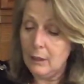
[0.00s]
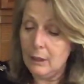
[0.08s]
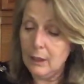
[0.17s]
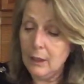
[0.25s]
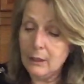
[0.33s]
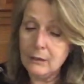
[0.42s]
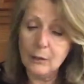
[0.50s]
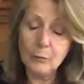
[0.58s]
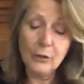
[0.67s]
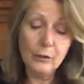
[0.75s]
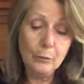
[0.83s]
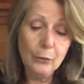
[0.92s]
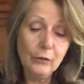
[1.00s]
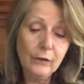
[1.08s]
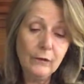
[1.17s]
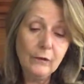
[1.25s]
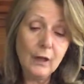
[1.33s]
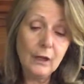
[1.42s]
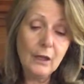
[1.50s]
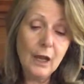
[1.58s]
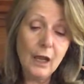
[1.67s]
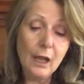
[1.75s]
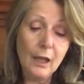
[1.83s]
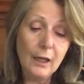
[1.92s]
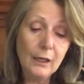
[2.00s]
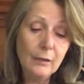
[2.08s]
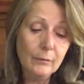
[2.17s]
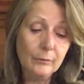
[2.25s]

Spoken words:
And I'm going to put this on high.